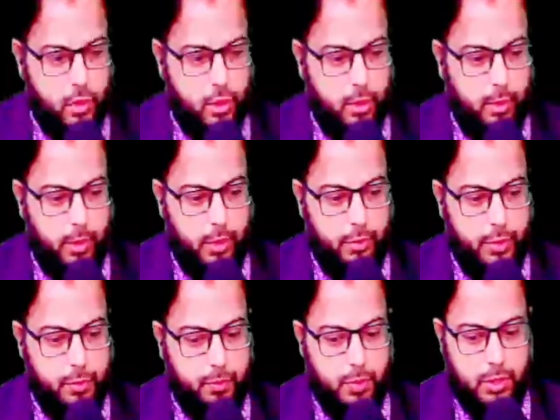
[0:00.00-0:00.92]
about
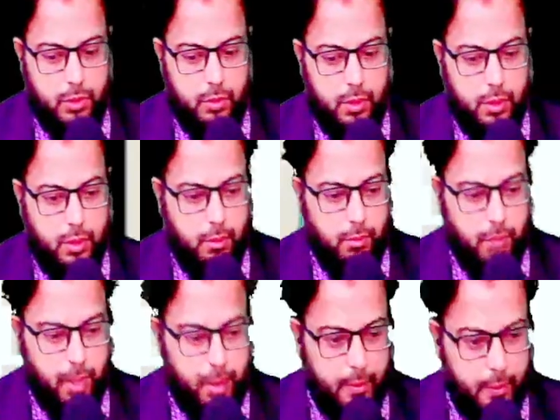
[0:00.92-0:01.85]
this particular
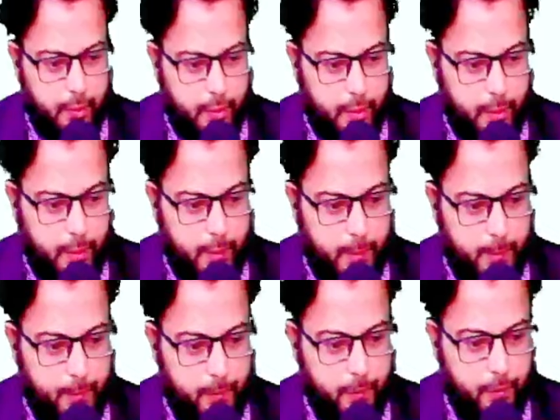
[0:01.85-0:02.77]
map.
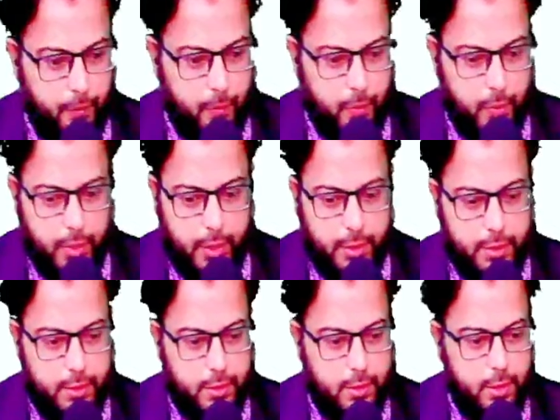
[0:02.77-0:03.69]

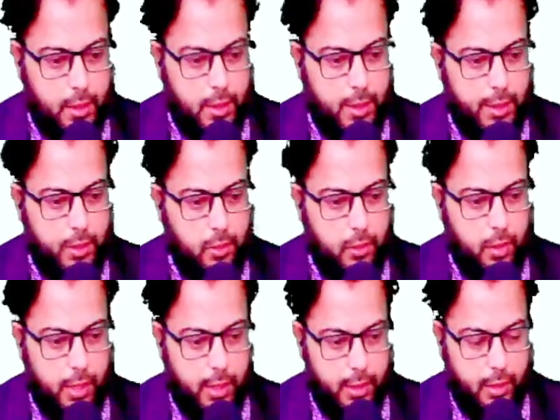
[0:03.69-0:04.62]
This yellow
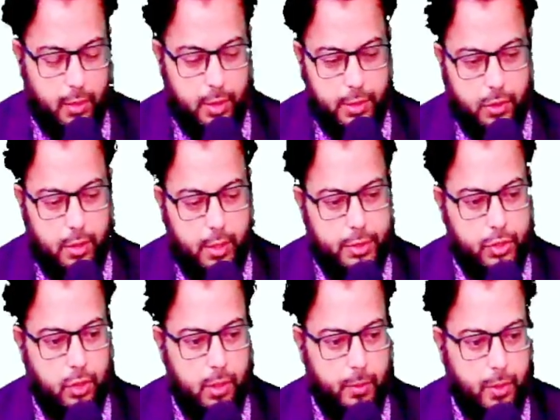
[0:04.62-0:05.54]
line. Okay, so let's
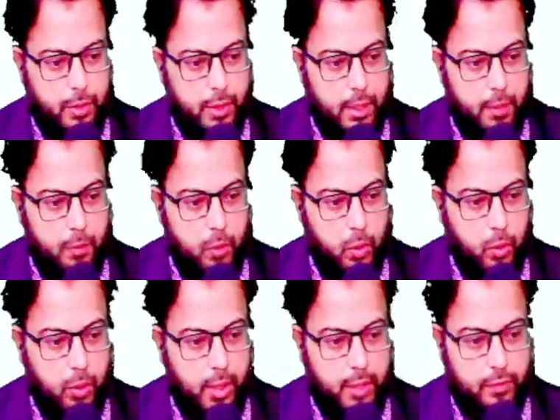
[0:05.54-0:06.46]
talk about the
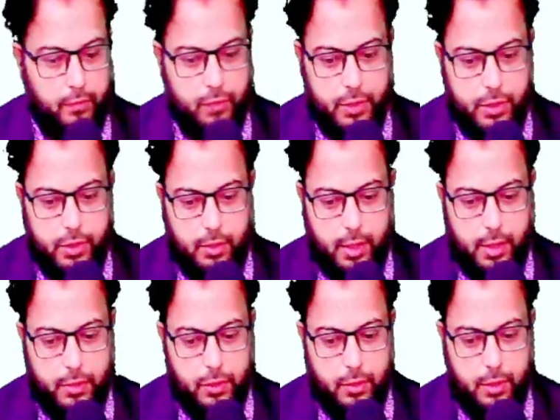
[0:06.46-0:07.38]
blue line first.
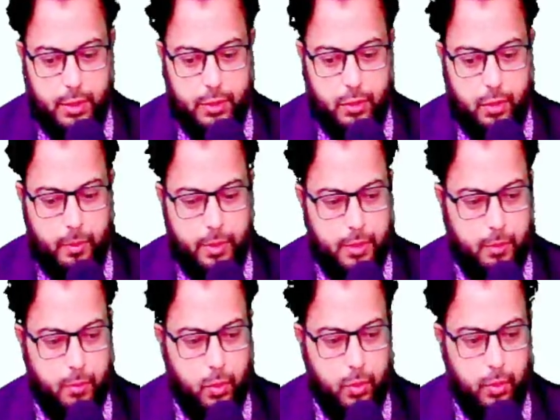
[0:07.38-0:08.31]
Okay, so let's talk about the
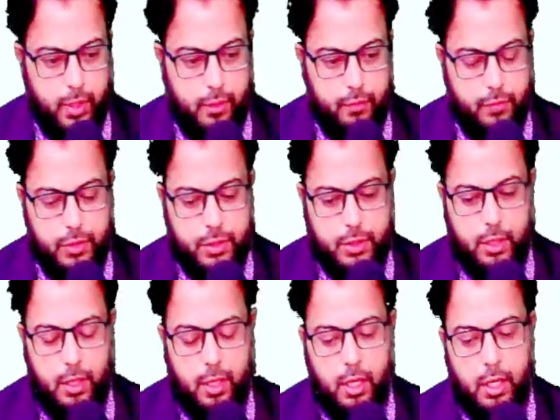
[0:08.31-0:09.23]
blue line first.
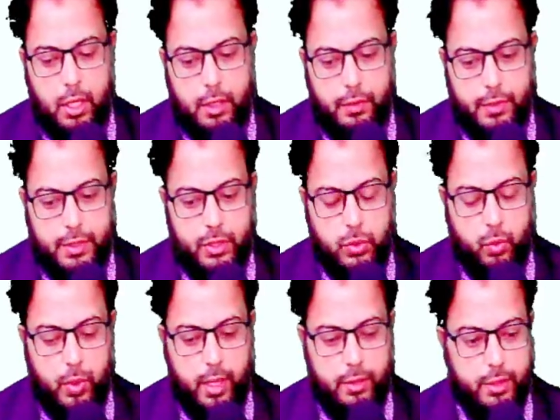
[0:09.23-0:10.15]
This is
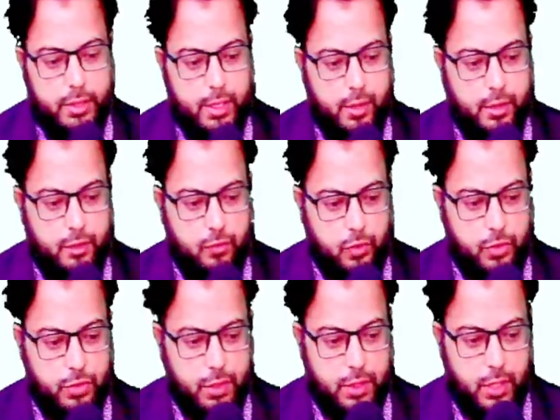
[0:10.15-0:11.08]
where the Zionist
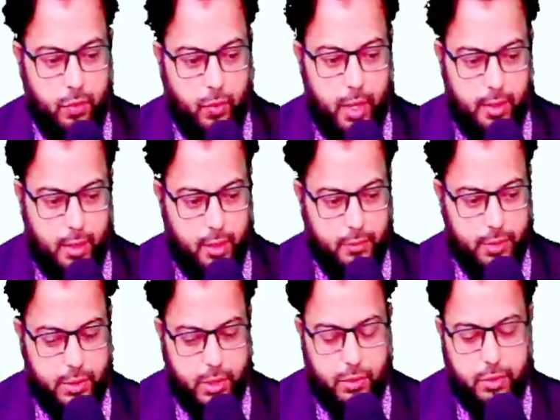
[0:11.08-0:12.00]
forces are right now.
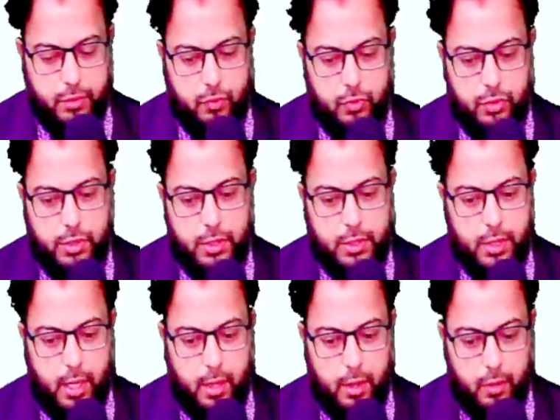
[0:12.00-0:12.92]
The terrorist forces
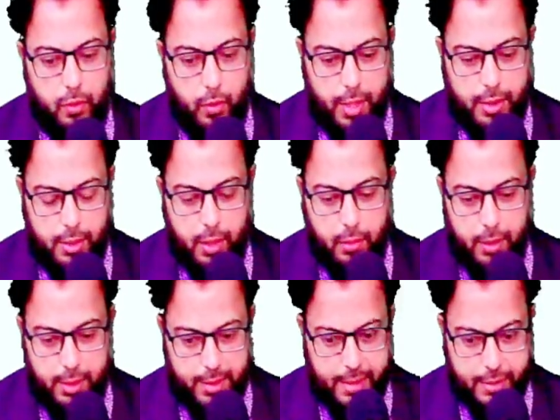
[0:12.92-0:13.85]
are right now
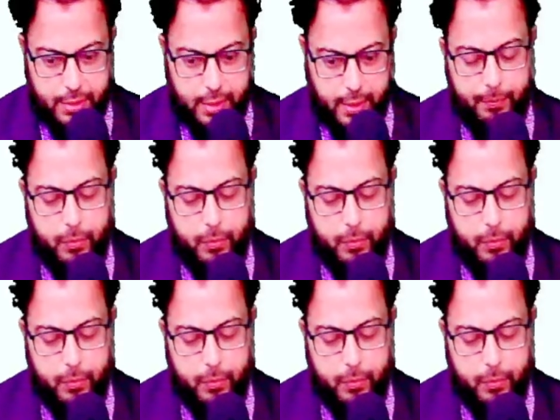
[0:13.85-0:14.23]
in Gaza.